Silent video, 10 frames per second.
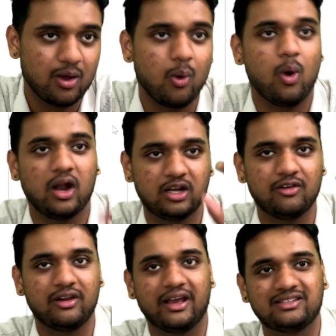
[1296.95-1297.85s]

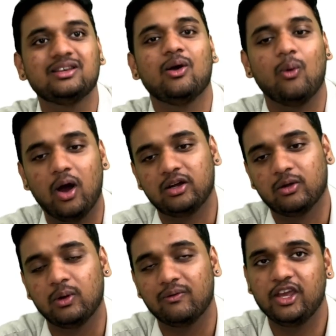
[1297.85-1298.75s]
Whatever X,
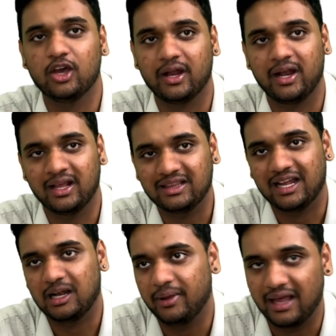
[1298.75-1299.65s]
whatever Y you are getting,
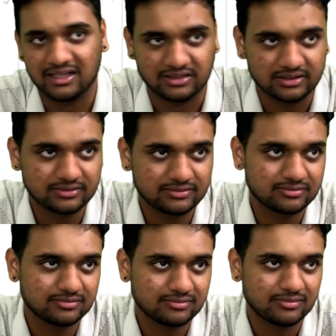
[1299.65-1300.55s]
that will be the answer.
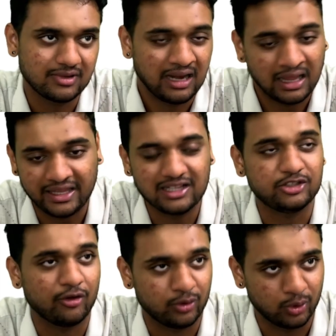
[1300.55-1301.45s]
Nothing else
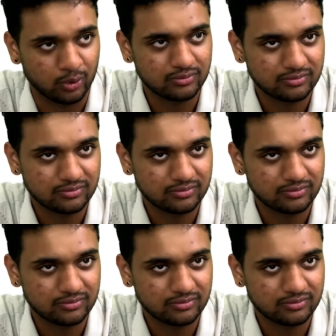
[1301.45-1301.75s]
you have to do.